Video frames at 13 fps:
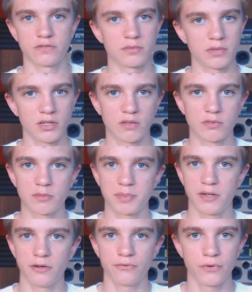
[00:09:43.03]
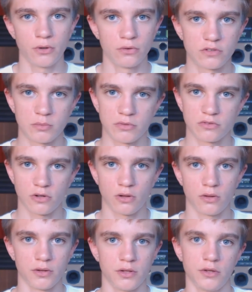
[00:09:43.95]
If something comes up on your phone, someone's
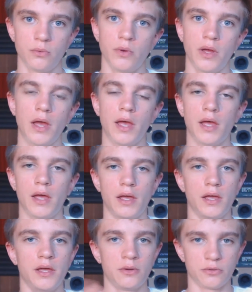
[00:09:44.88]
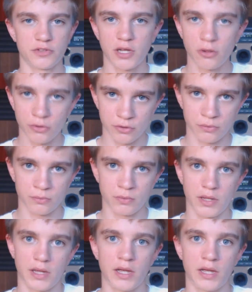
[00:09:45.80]
calling you, it'll tell you.